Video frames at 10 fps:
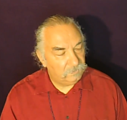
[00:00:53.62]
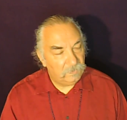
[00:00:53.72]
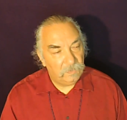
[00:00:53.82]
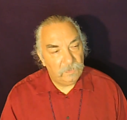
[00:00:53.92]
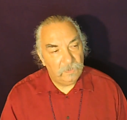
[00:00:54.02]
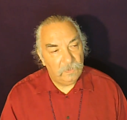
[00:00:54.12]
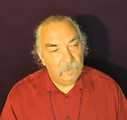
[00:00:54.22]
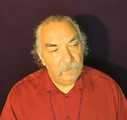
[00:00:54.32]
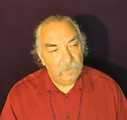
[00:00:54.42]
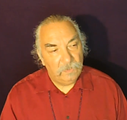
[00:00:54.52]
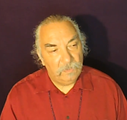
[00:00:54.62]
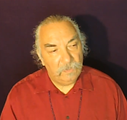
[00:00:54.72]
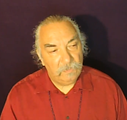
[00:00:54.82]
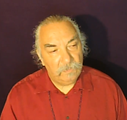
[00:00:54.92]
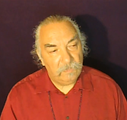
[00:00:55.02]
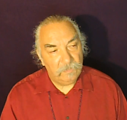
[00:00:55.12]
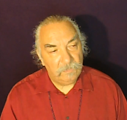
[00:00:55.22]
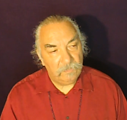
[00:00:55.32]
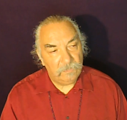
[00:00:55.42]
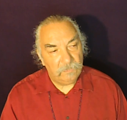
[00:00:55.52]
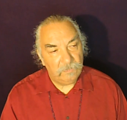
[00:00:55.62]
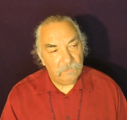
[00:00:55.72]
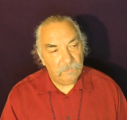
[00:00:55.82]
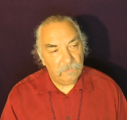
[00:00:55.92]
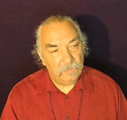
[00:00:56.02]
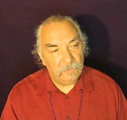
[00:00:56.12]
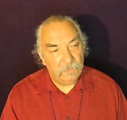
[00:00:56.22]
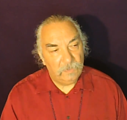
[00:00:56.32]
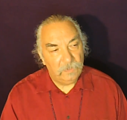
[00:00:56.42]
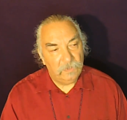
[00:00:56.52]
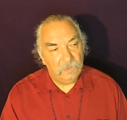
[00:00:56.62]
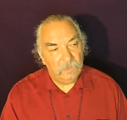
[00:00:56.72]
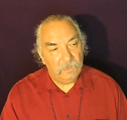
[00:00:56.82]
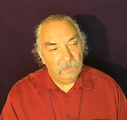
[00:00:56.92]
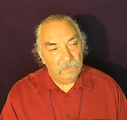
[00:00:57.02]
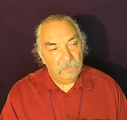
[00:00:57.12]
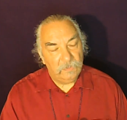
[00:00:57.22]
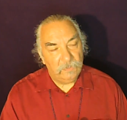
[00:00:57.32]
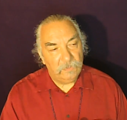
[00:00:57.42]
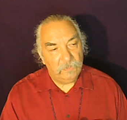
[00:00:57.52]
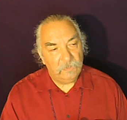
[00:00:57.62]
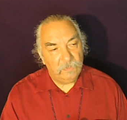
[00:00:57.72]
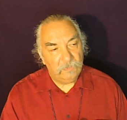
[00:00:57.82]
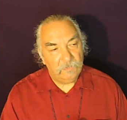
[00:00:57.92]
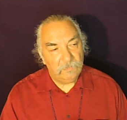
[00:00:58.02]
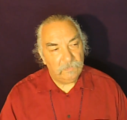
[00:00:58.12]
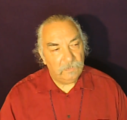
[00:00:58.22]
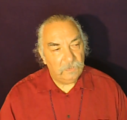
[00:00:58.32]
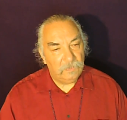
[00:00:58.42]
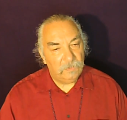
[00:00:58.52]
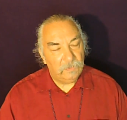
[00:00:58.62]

(silence)